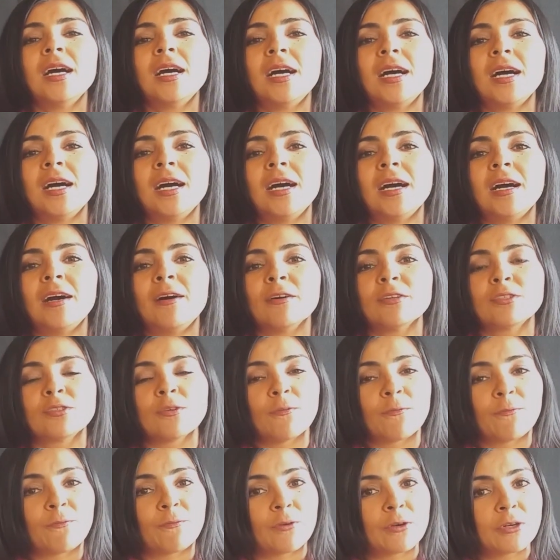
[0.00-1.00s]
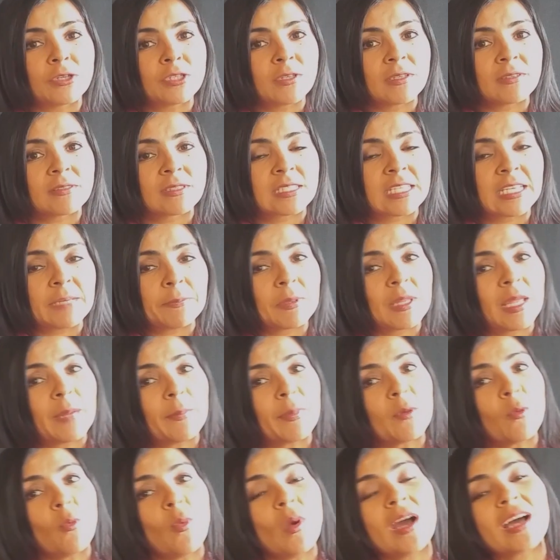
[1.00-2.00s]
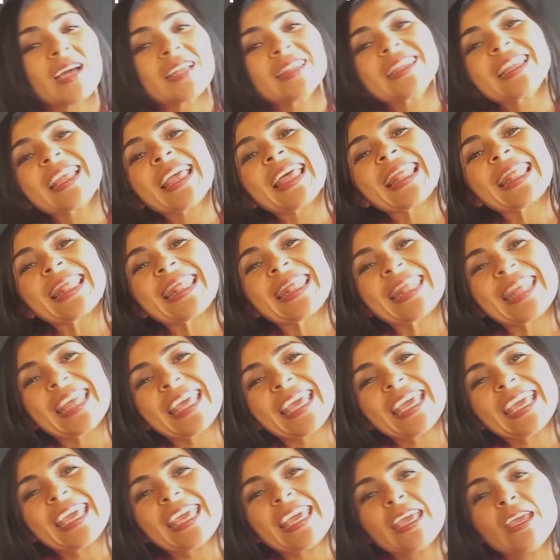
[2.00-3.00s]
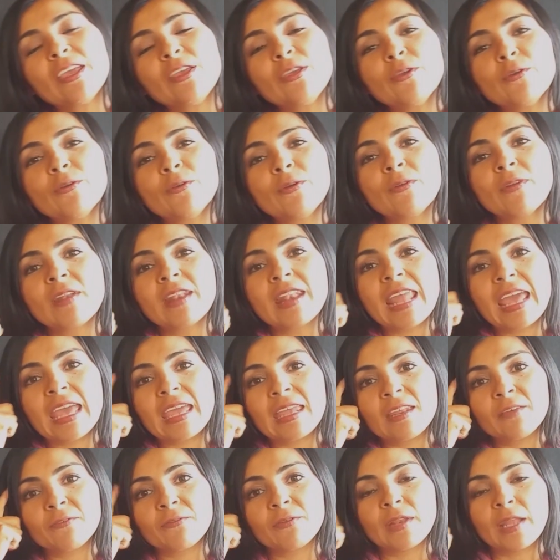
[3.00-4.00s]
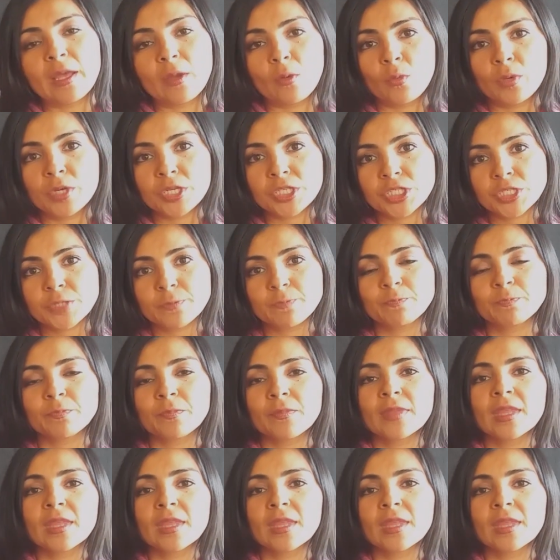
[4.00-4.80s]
so first tip number 1, think in your native language.